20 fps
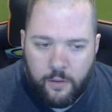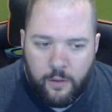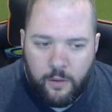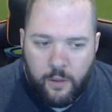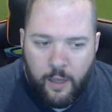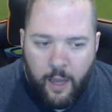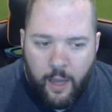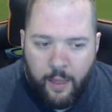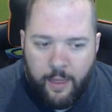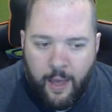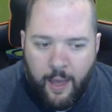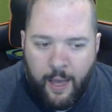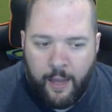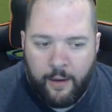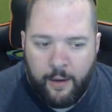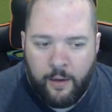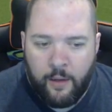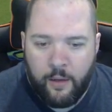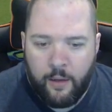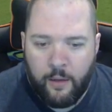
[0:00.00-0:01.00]
and
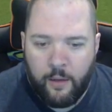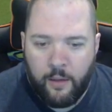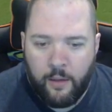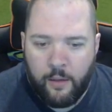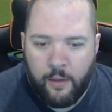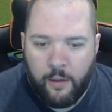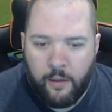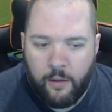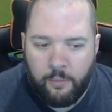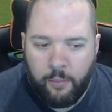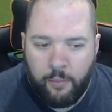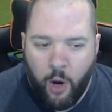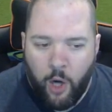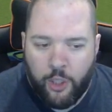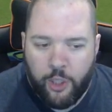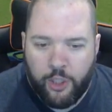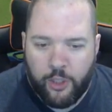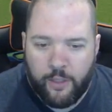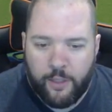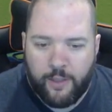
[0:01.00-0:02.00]
then
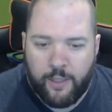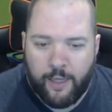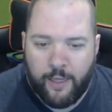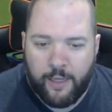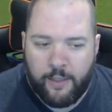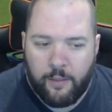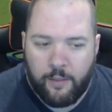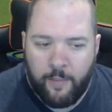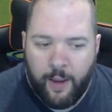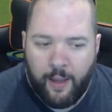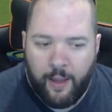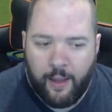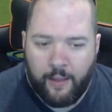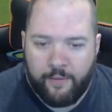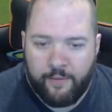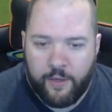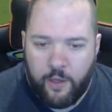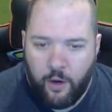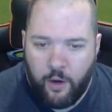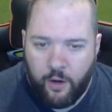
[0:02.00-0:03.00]
partial it to get to my
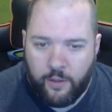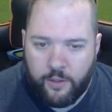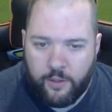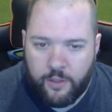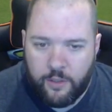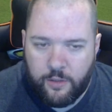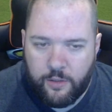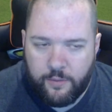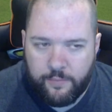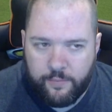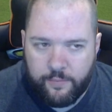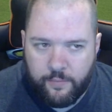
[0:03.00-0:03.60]
11 yards.